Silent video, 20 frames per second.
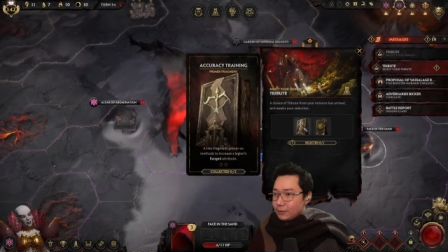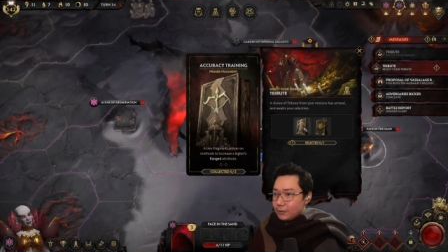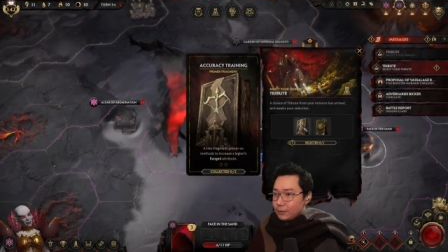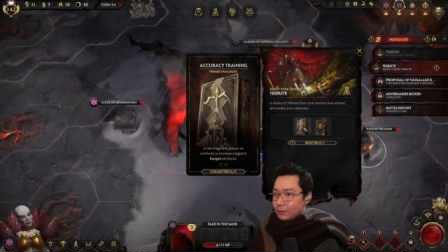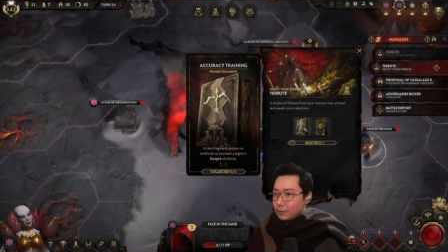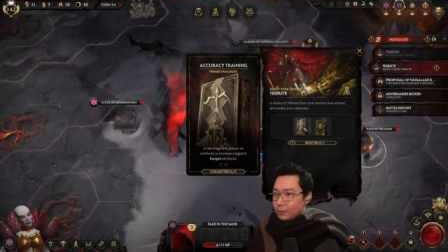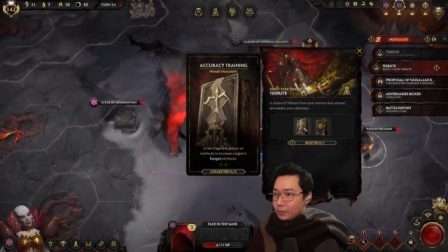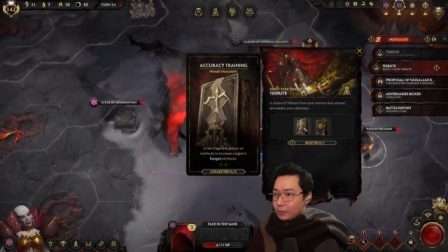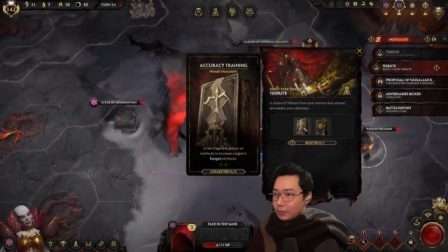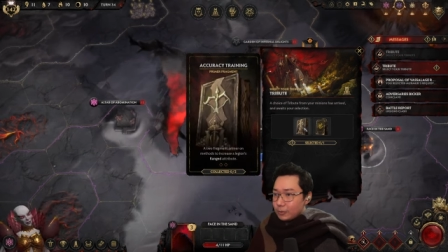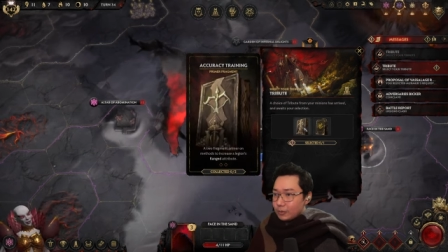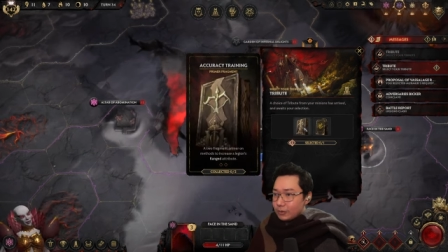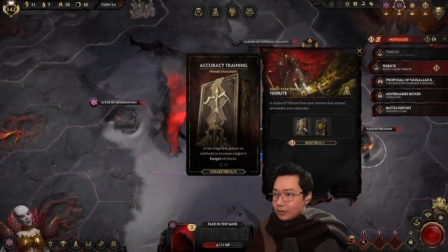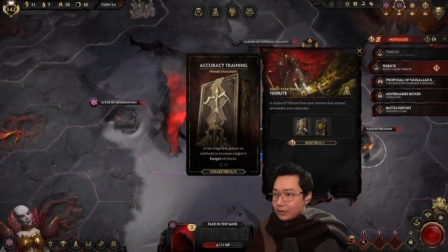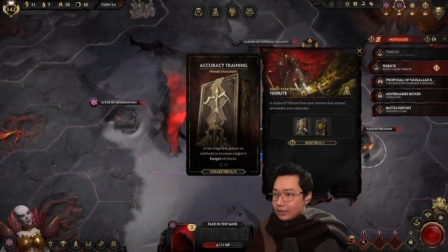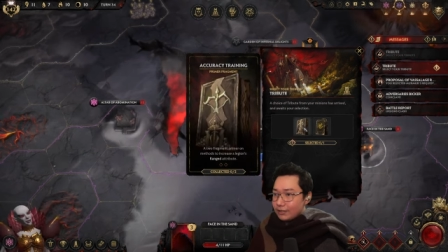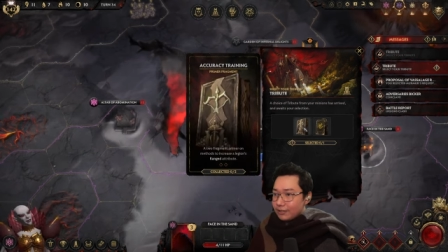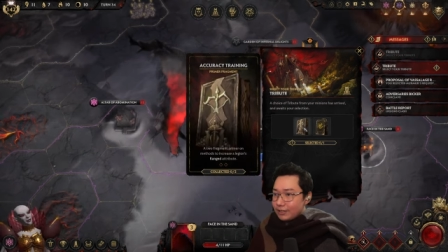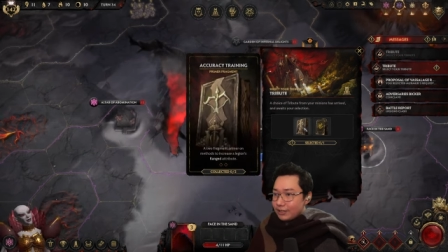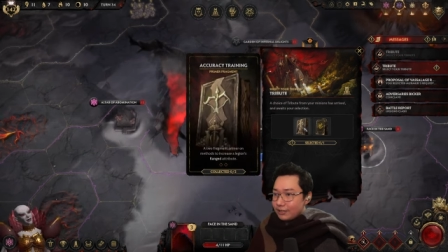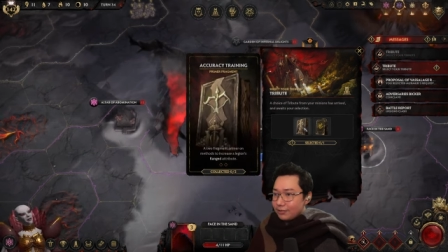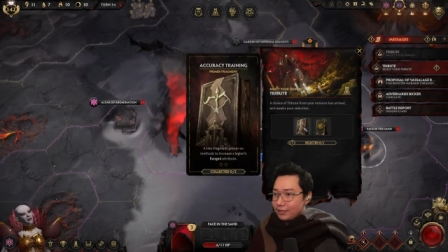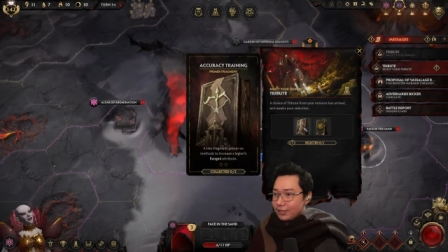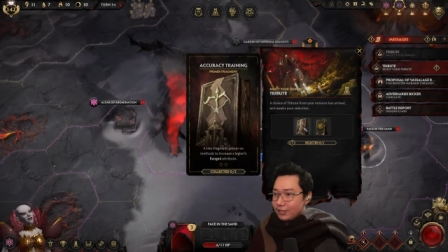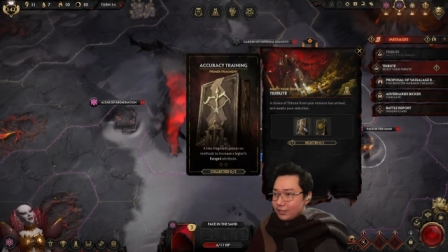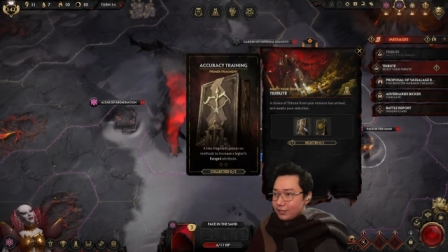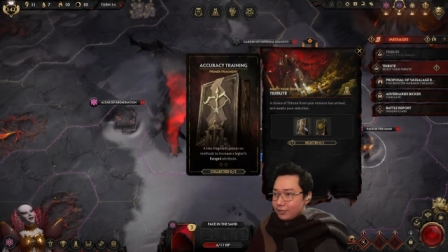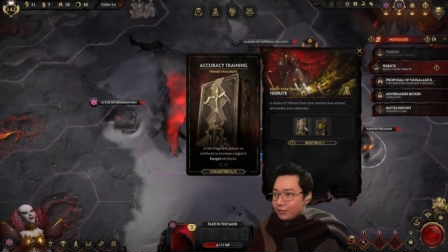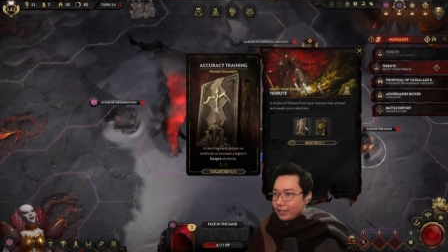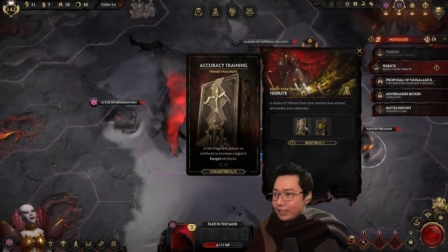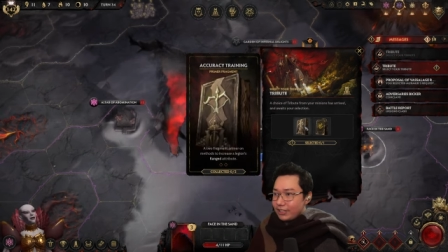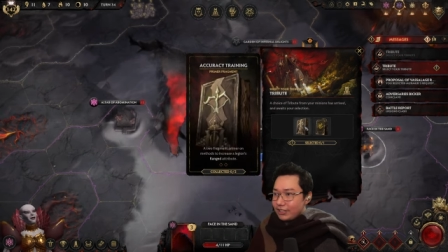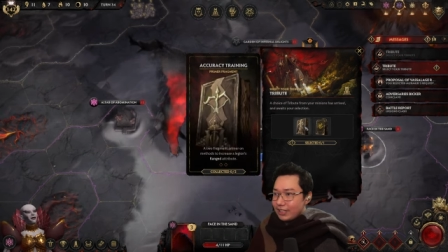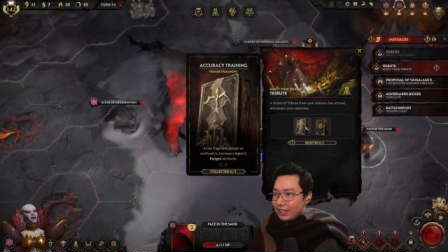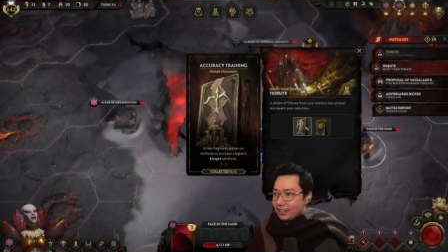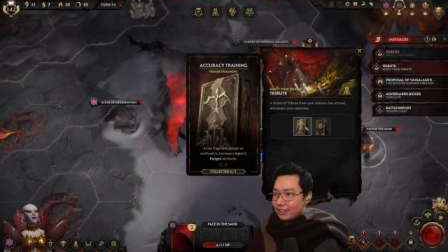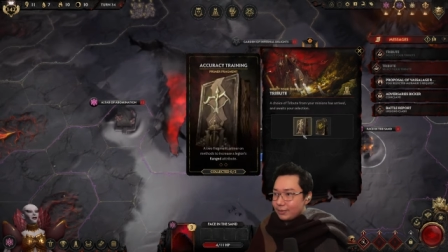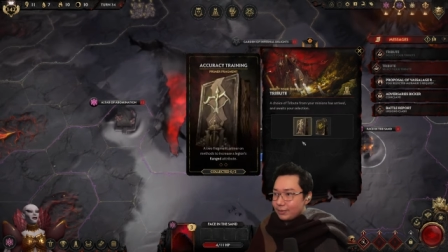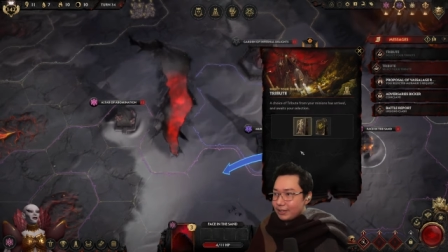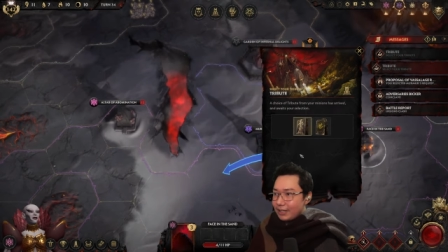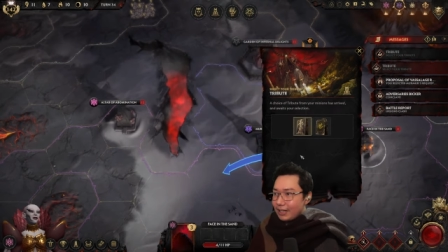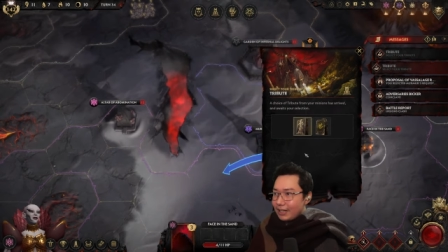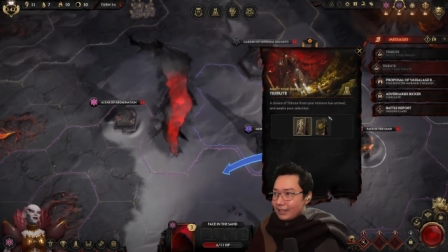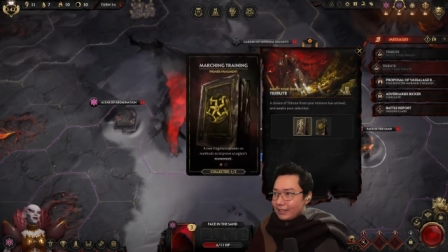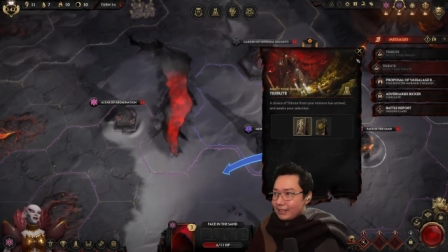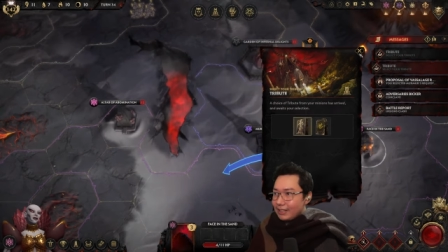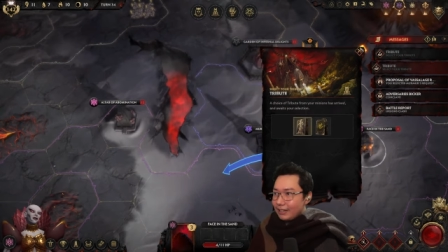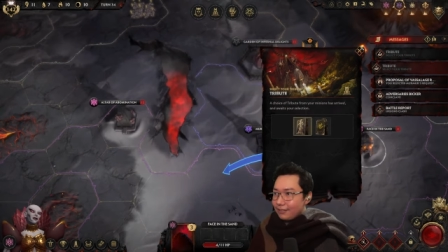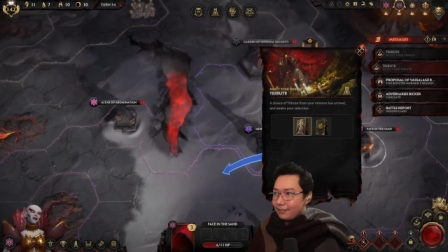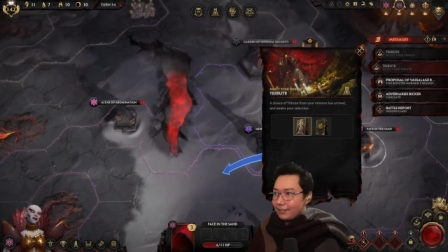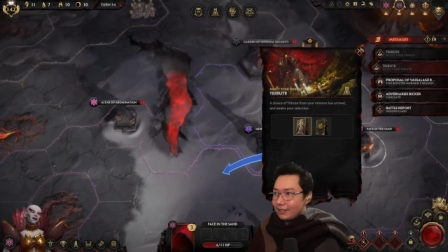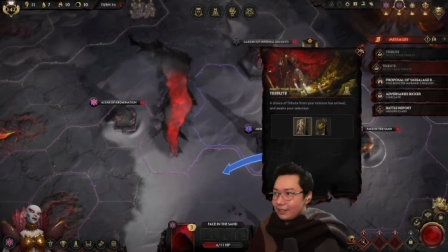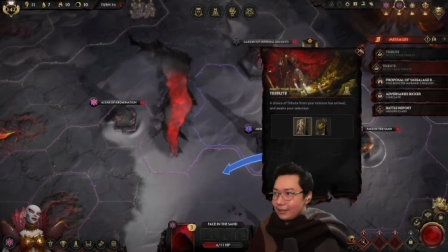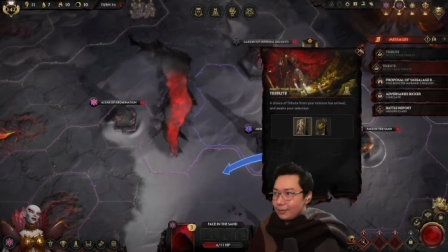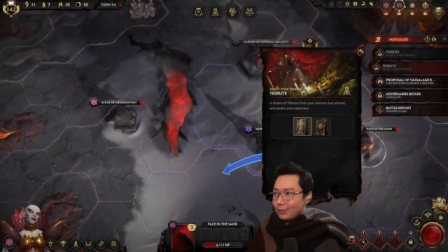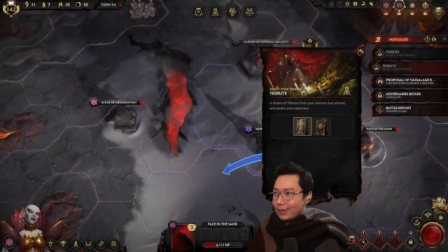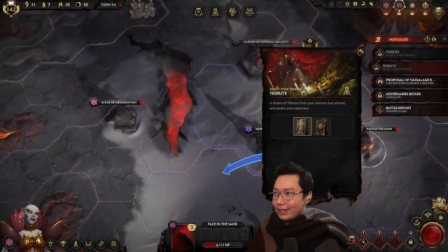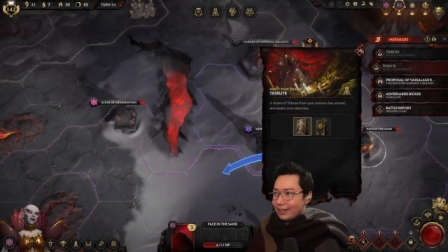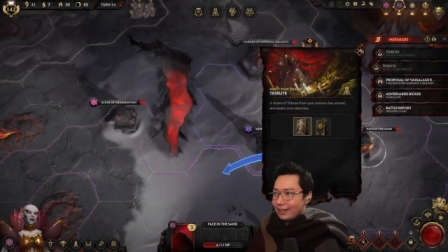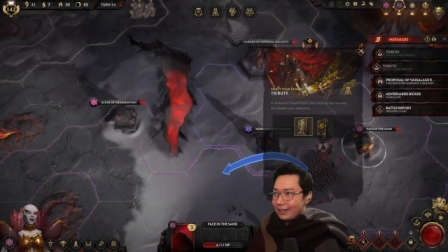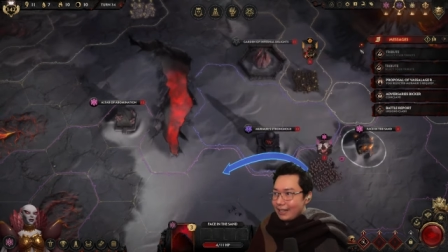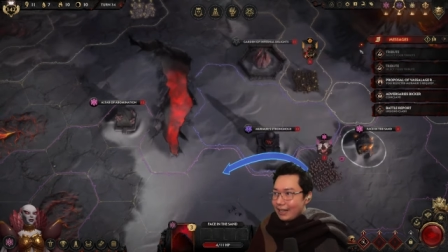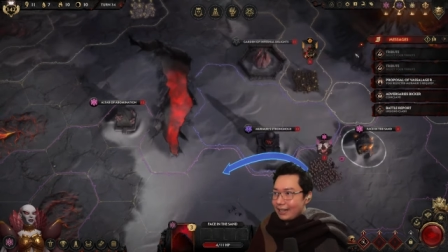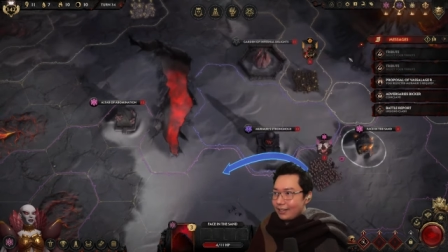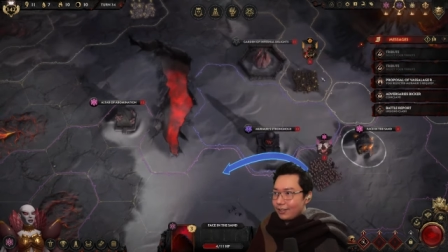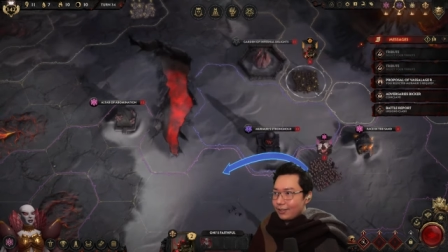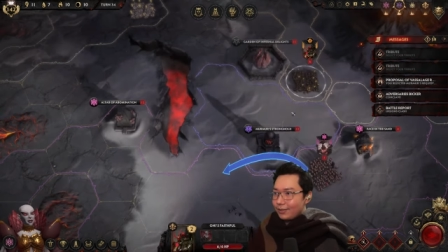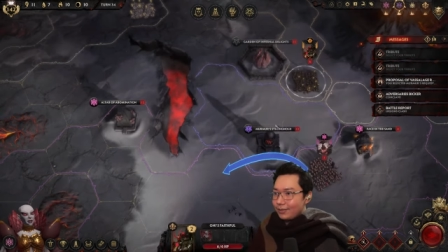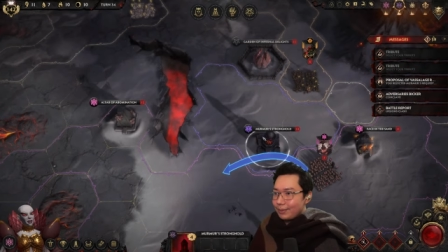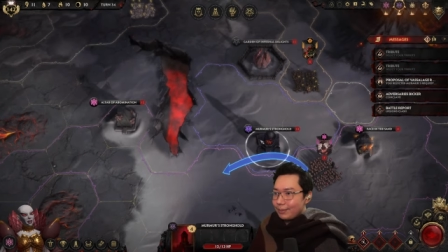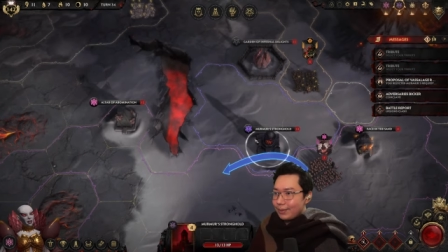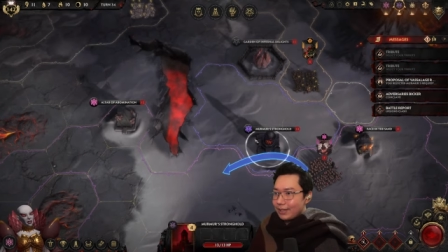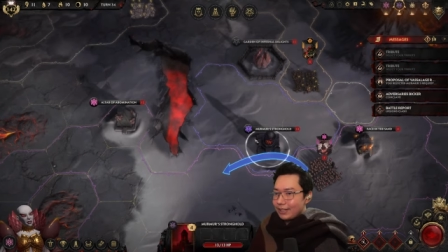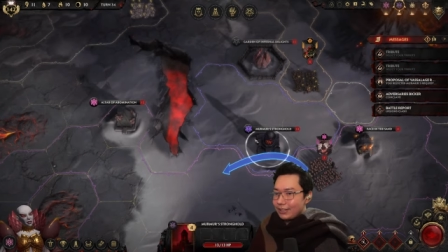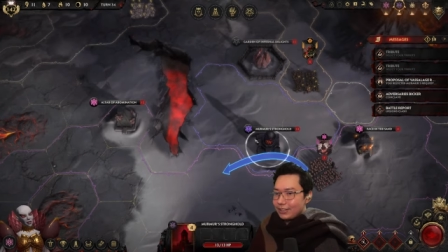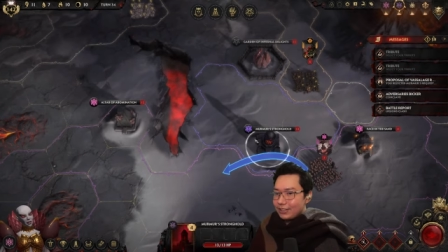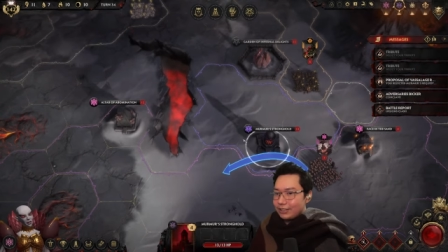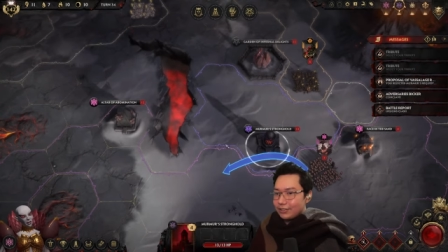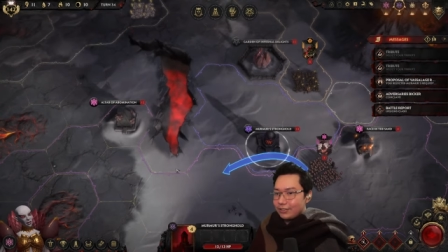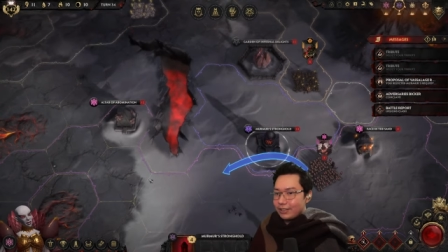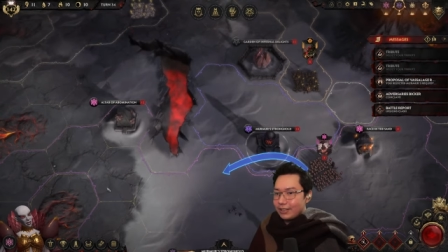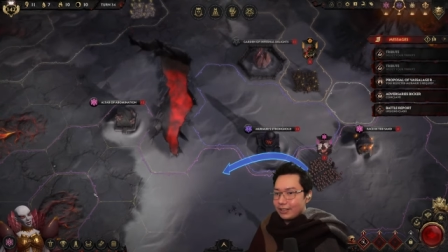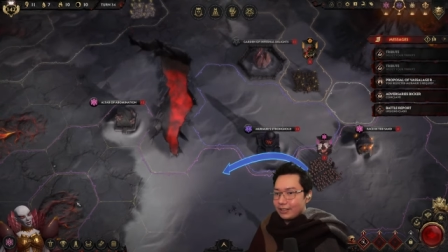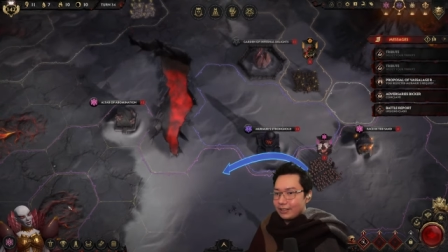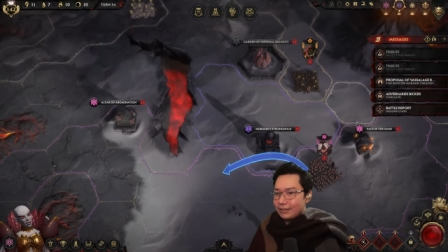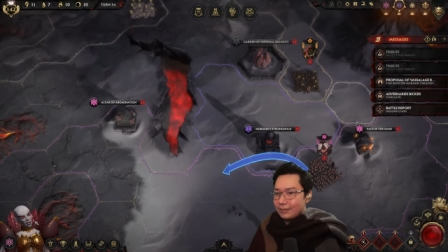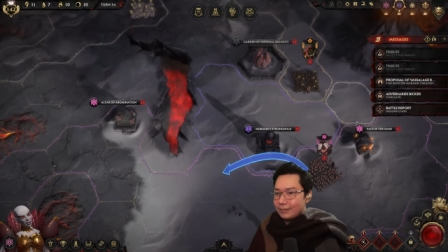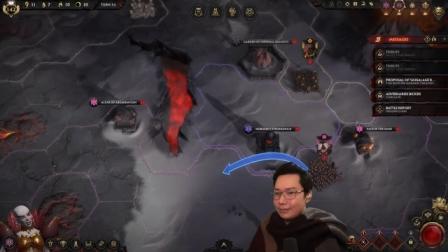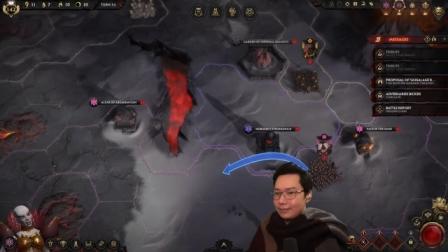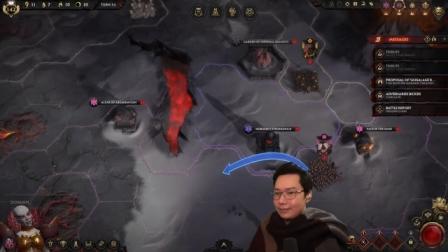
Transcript: Ooh, increase a region's range attribute. I definitely want that over marching training.